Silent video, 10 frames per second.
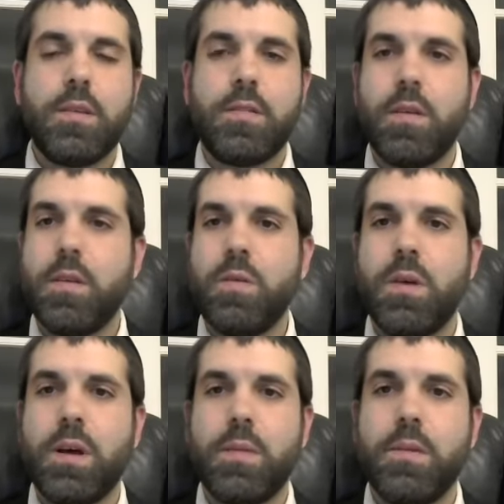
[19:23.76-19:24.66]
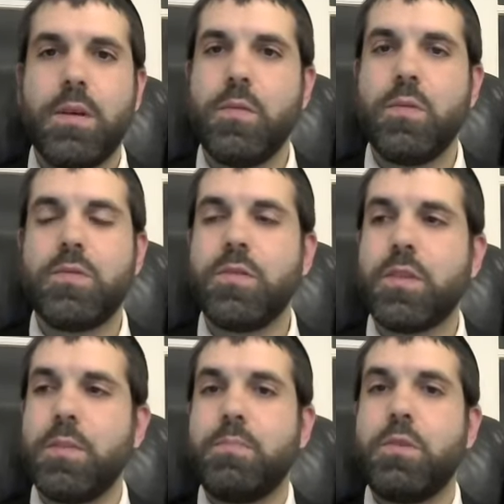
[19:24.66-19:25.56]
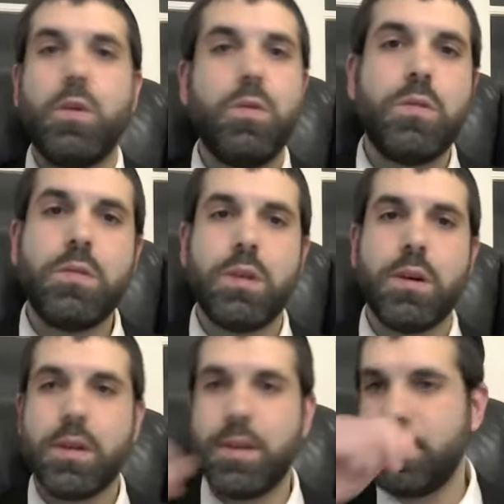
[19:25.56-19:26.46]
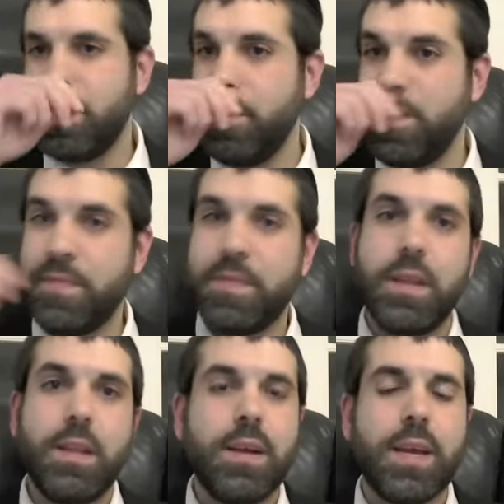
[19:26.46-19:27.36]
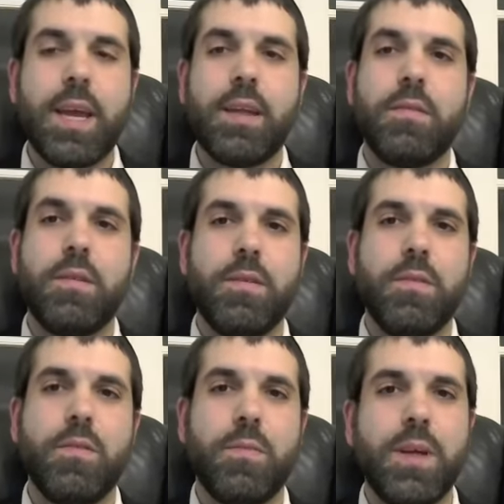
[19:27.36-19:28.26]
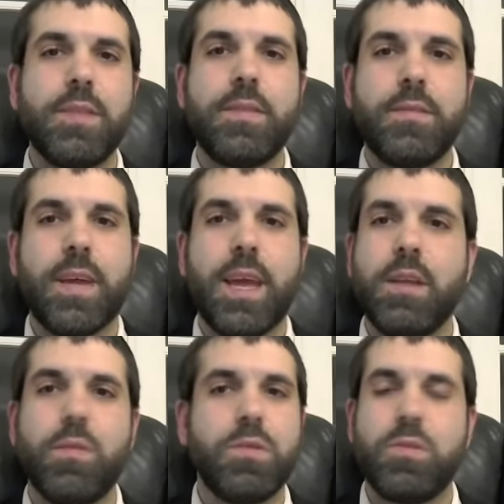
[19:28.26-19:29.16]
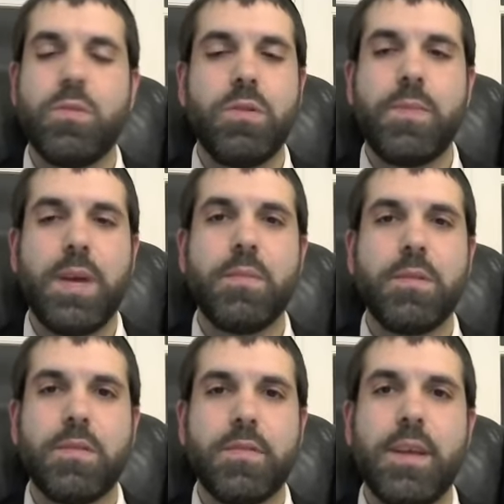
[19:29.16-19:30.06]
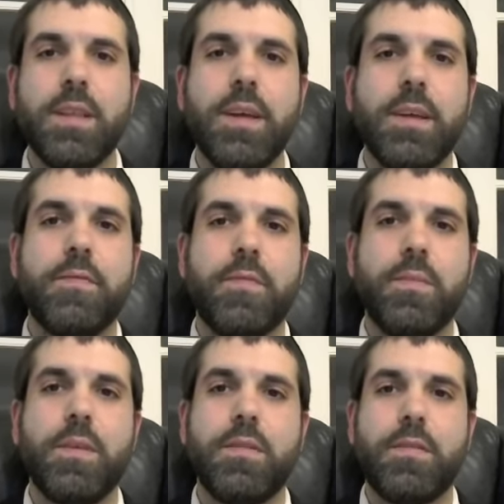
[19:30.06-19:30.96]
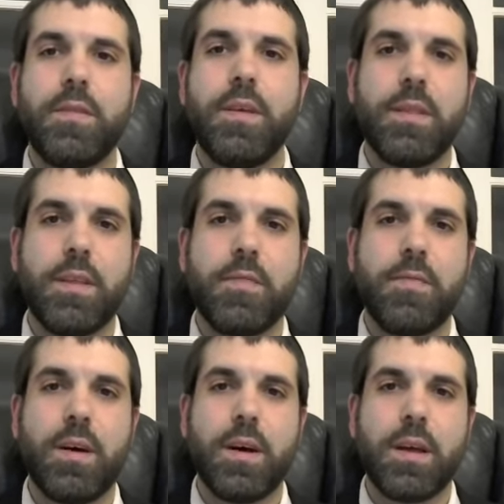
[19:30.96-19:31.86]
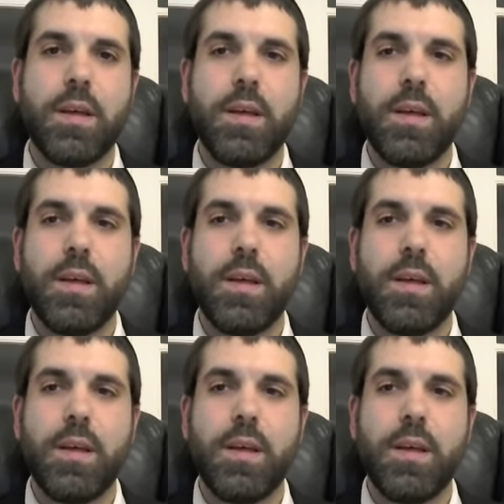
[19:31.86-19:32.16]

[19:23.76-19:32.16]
So um, it was just total darkness. Even if they lit a candle, the Ramban says the candle would, wouldn't be able to stay lit from this thick fog.